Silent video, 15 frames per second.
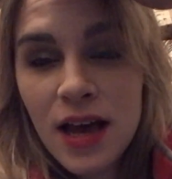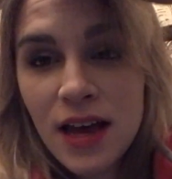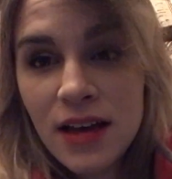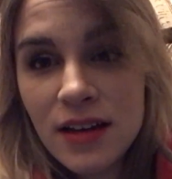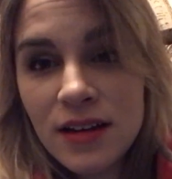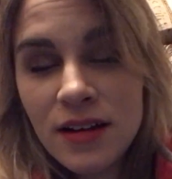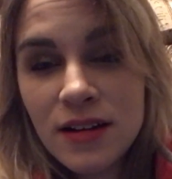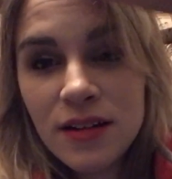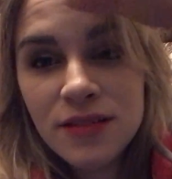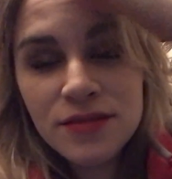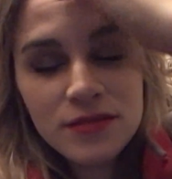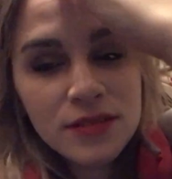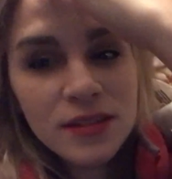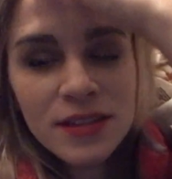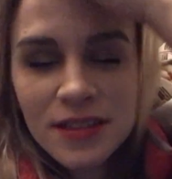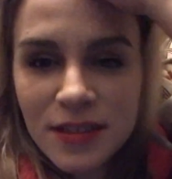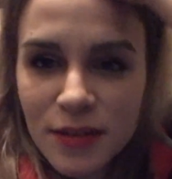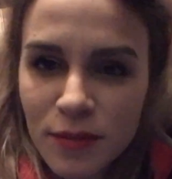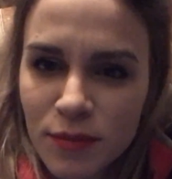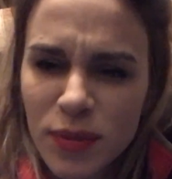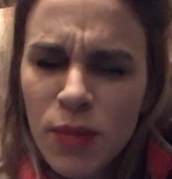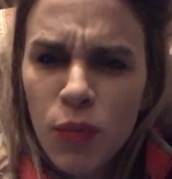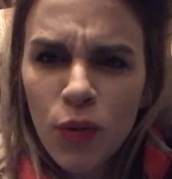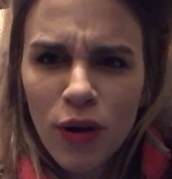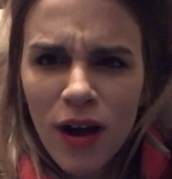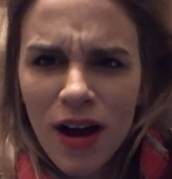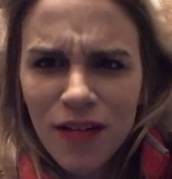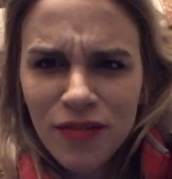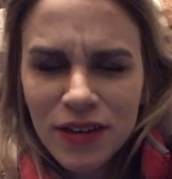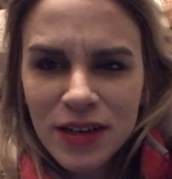hat off. People were
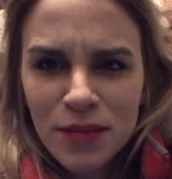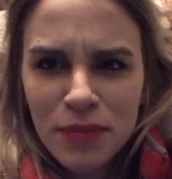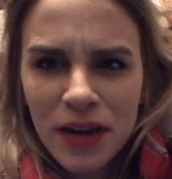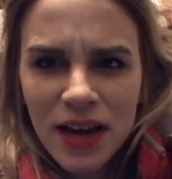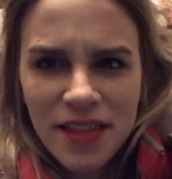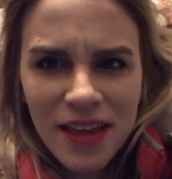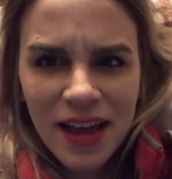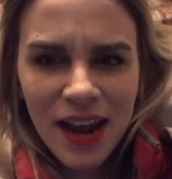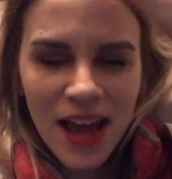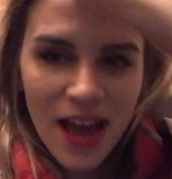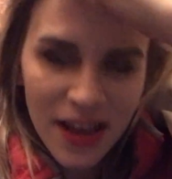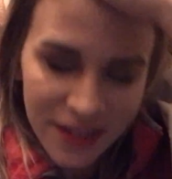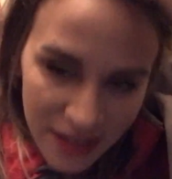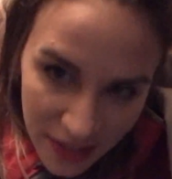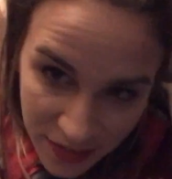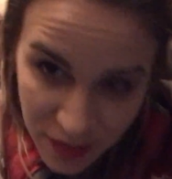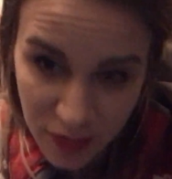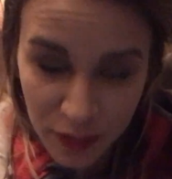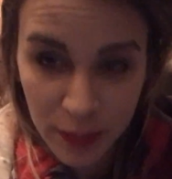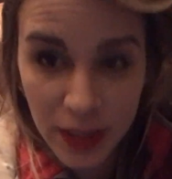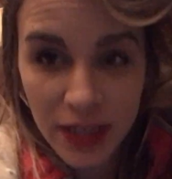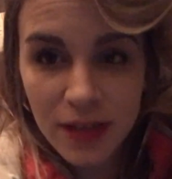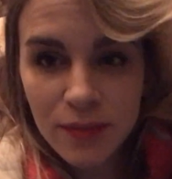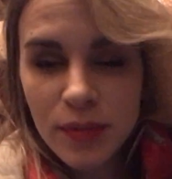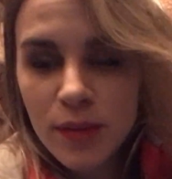offering to buy that hat off of me.